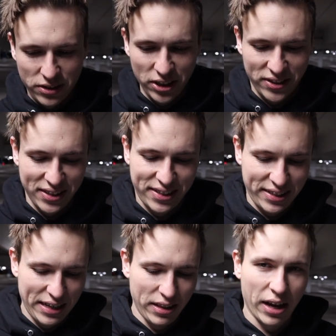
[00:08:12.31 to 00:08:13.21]
just to
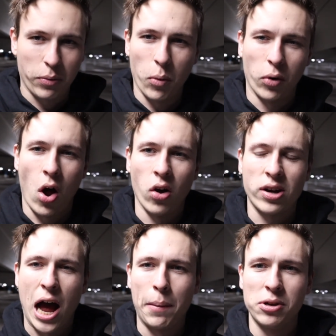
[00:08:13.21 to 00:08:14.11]
see like what we're all
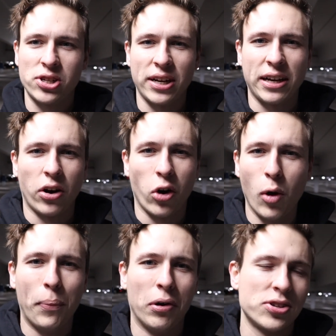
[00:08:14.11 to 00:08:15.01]
accomplishing in our
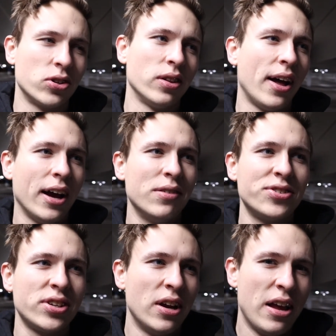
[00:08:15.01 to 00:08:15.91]
own personal lives